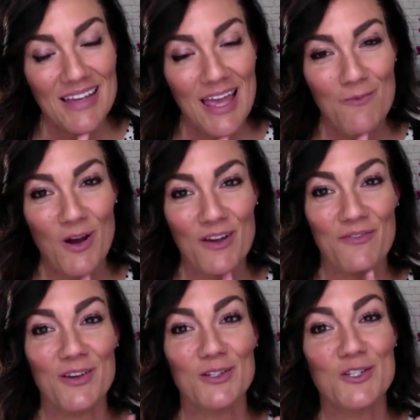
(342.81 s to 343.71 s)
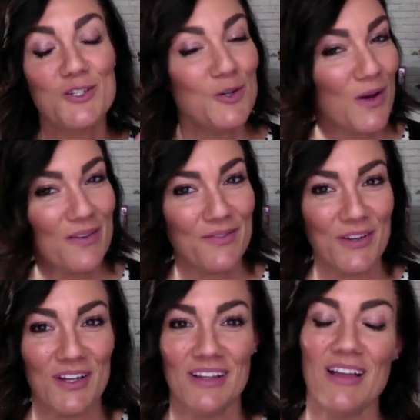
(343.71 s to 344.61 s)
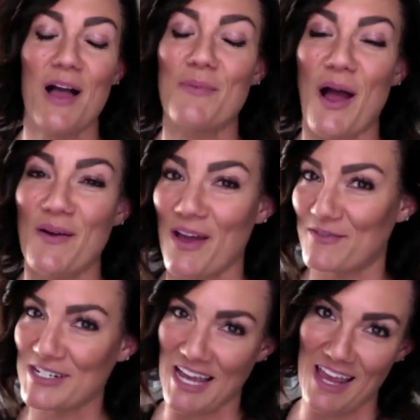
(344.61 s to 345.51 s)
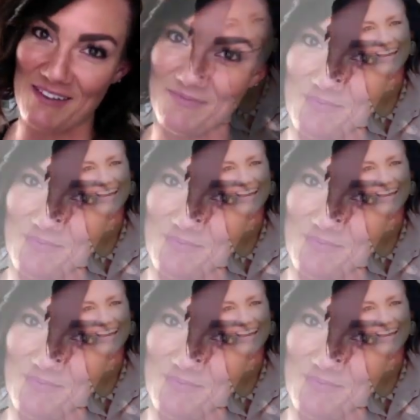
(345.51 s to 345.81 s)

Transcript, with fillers: and want to feel joyful about every day.